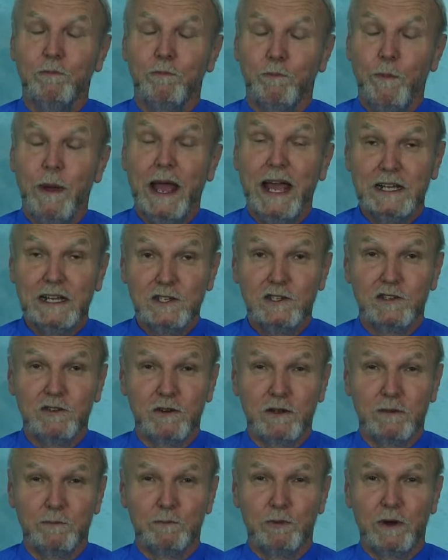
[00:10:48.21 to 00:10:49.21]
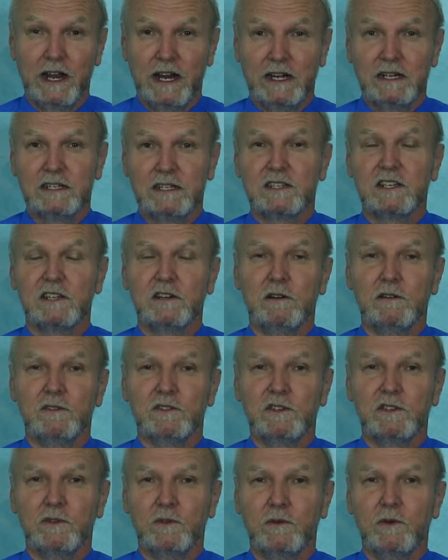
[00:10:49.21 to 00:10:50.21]
past yoga practice and
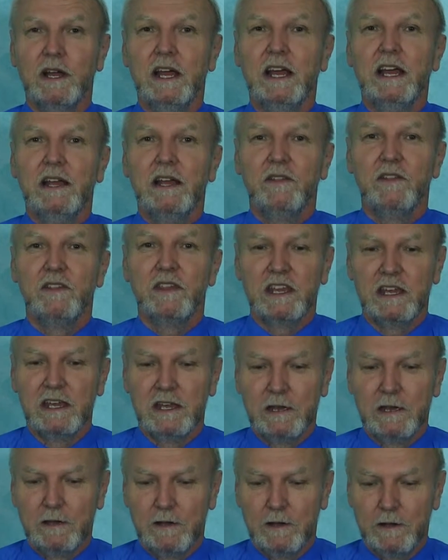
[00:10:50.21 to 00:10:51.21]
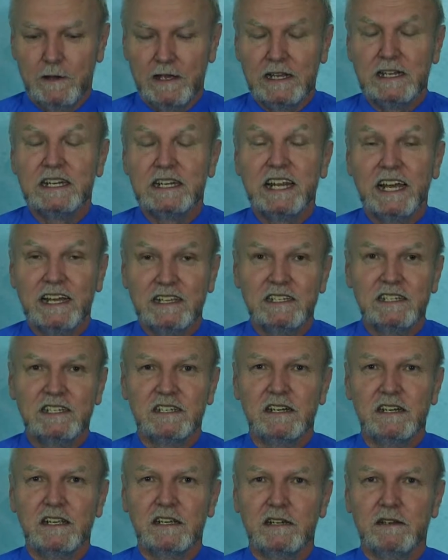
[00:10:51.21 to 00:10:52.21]
also the
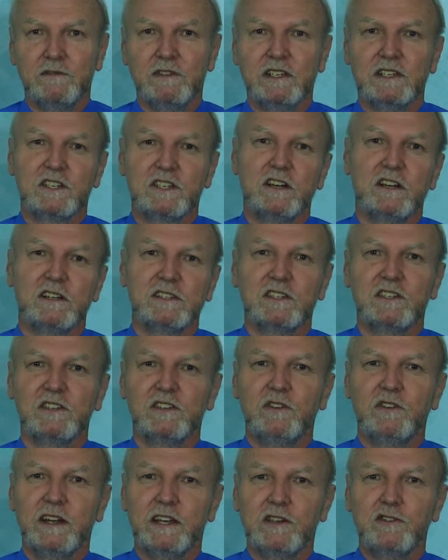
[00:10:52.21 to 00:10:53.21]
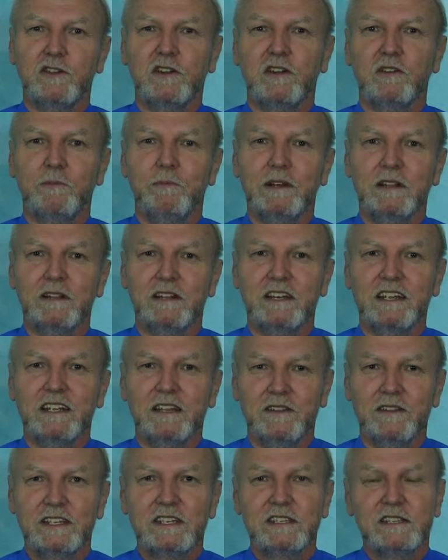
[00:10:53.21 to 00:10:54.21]
intensity of his concentration ability
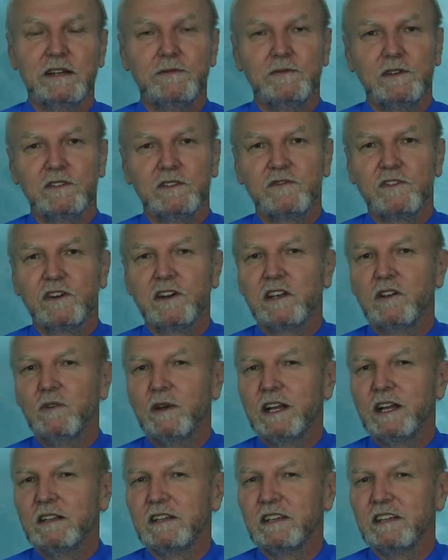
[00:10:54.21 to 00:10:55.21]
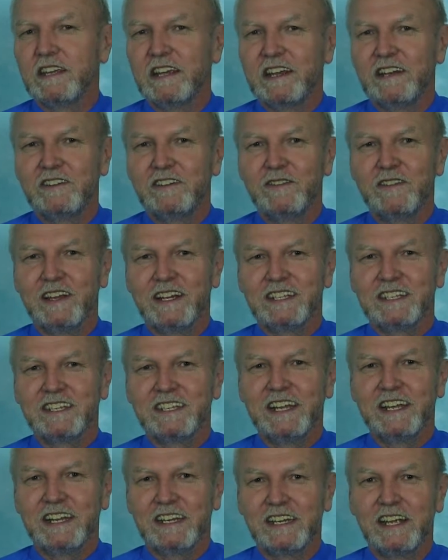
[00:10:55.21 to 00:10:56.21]
in this life, he was very quickly to enter that
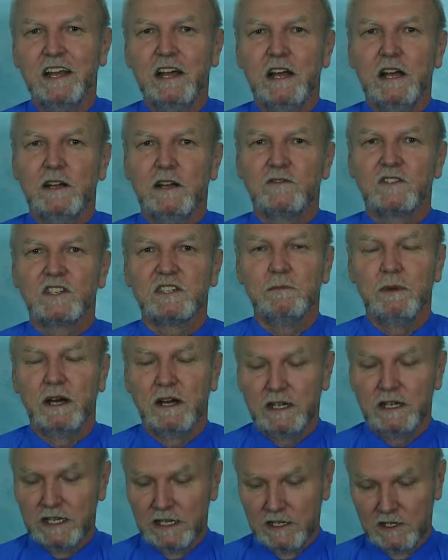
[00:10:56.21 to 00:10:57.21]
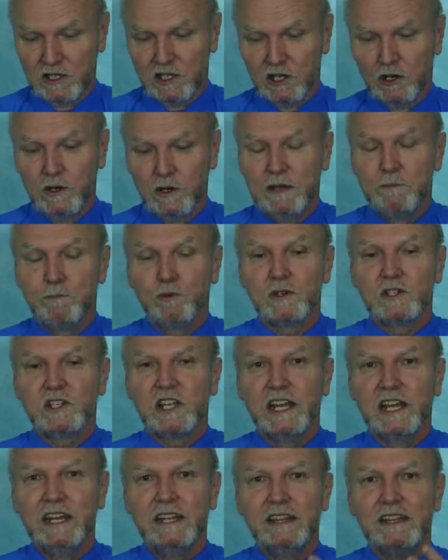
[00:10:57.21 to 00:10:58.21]
state of samadhi. And so he
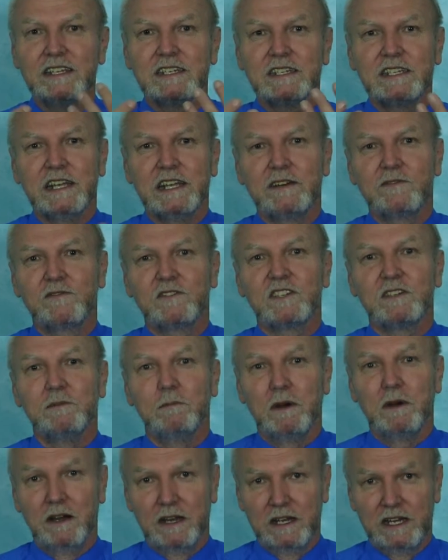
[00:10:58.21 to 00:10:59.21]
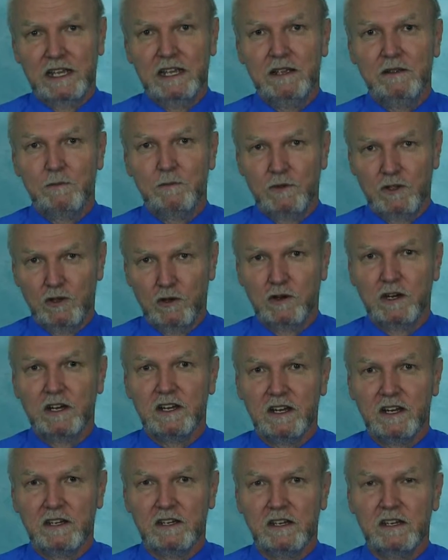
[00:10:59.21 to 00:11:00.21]
presented the state of samadhi,
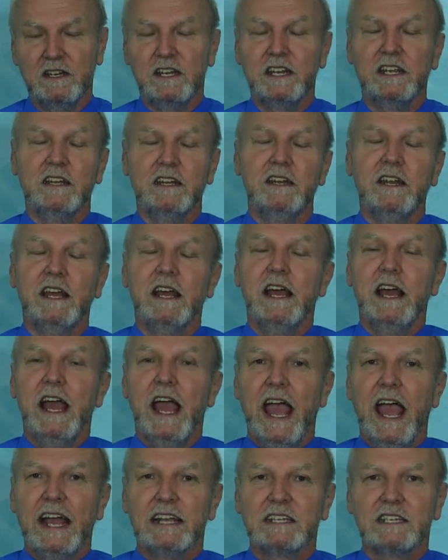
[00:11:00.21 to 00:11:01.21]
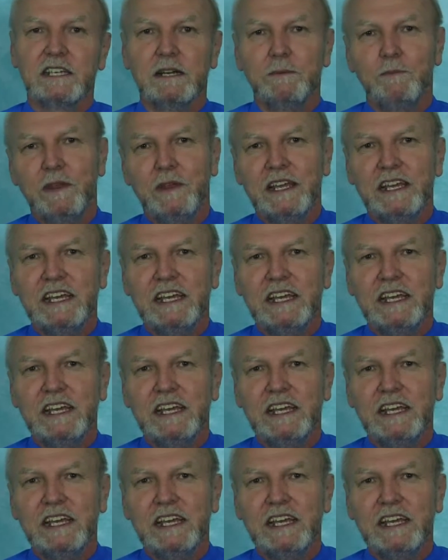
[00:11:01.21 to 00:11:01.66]
Yogananda did, as something